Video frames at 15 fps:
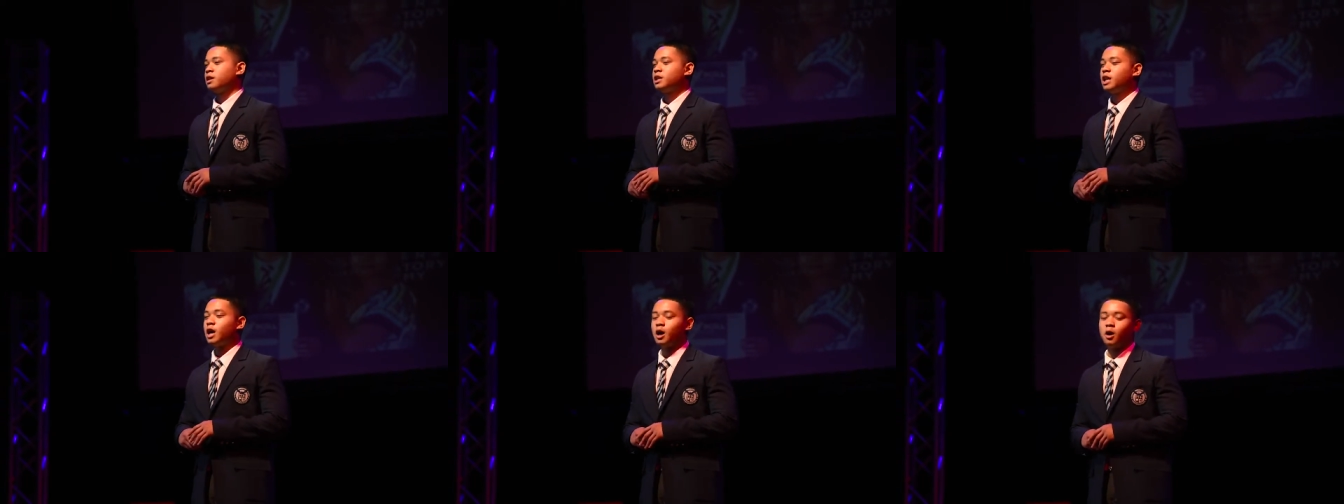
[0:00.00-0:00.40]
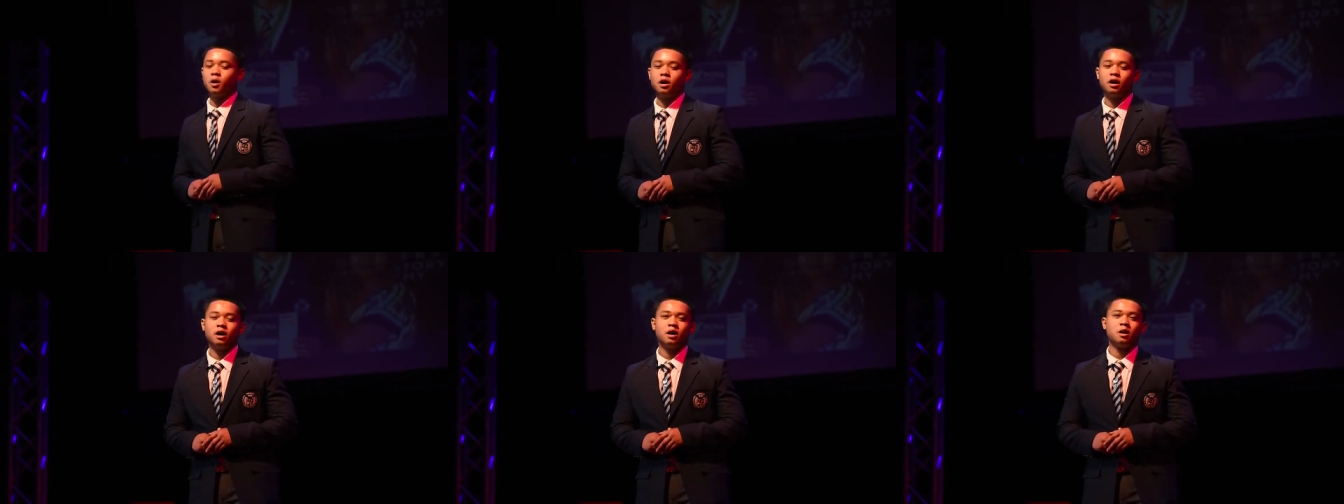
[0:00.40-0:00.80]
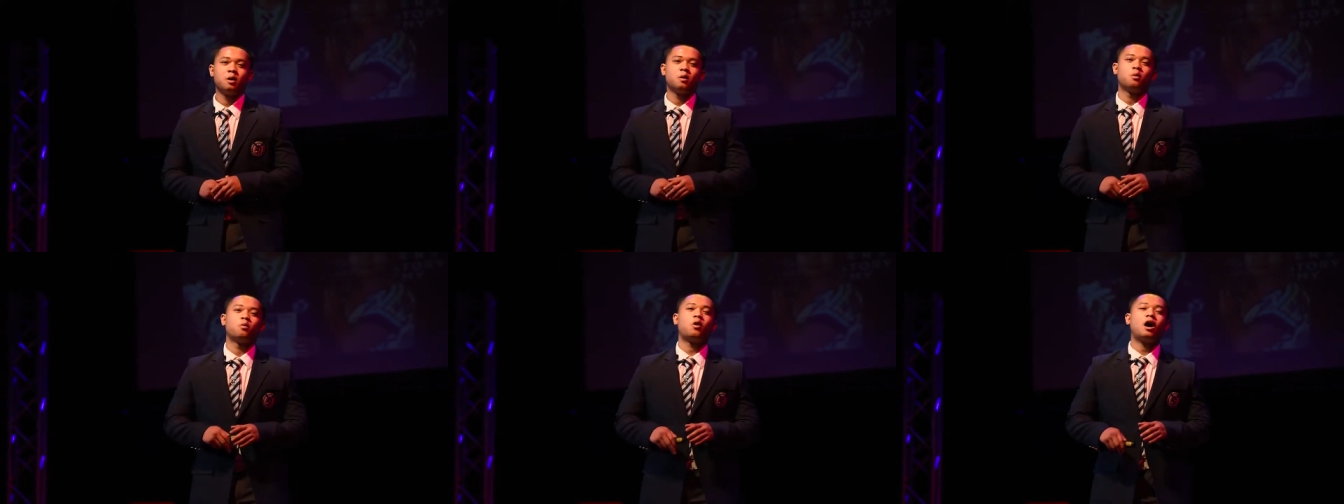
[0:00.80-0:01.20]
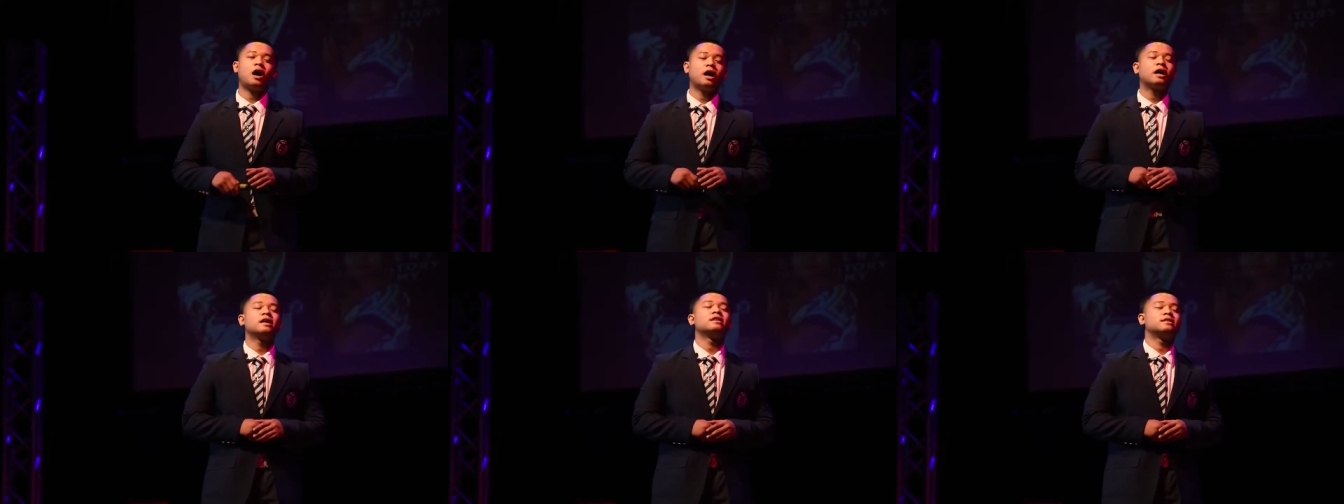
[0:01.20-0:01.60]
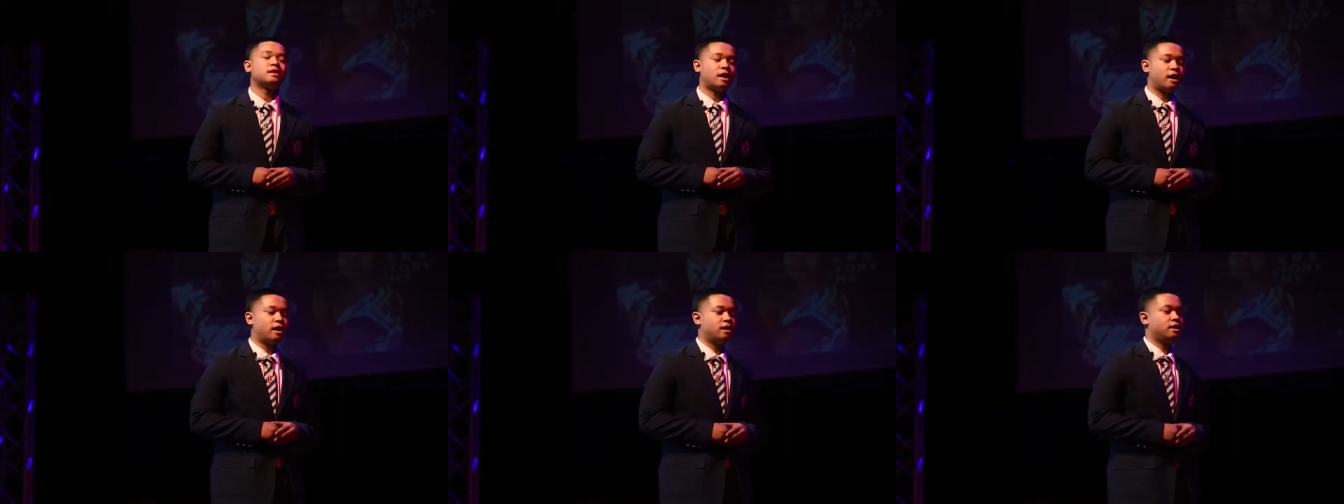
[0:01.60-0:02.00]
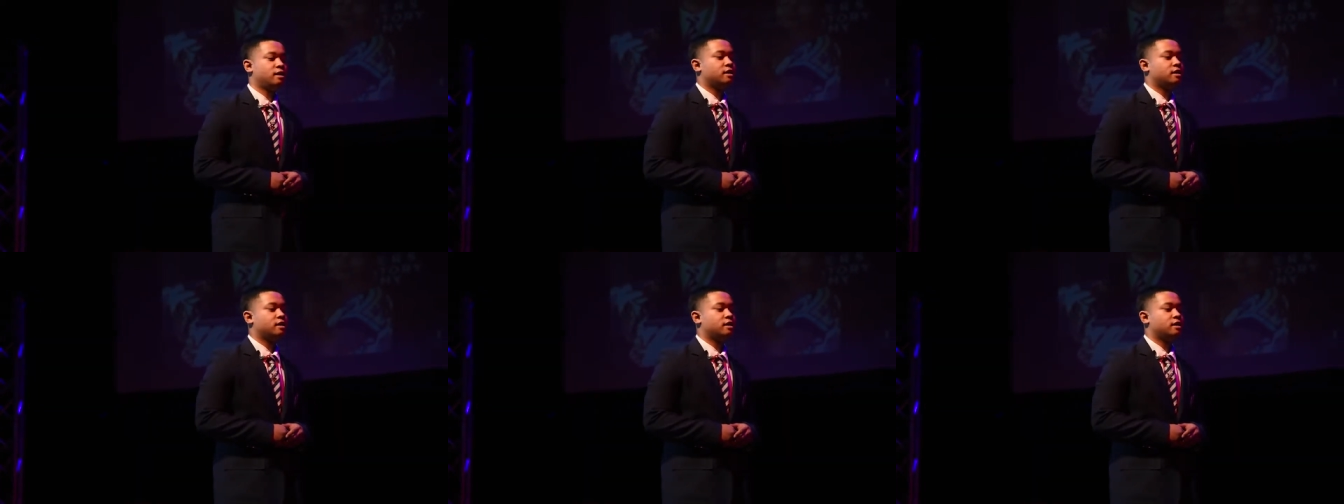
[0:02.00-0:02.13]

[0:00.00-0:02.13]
Now, why is that?